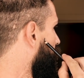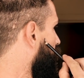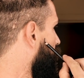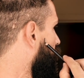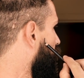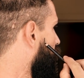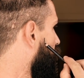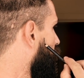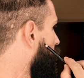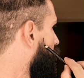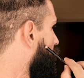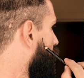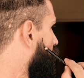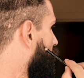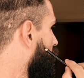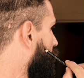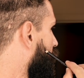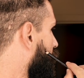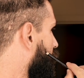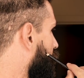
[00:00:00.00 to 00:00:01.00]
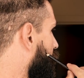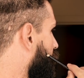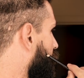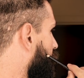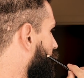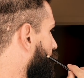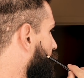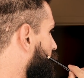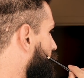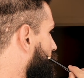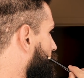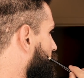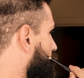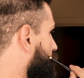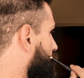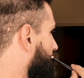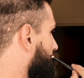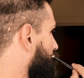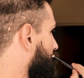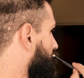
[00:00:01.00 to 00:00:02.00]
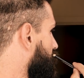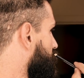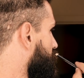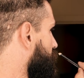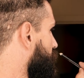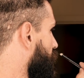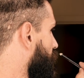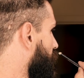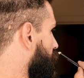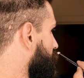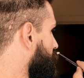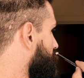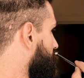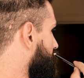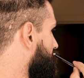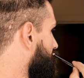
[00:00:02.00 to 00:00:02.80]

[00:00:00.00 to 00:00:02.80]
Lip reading: and to the mustache.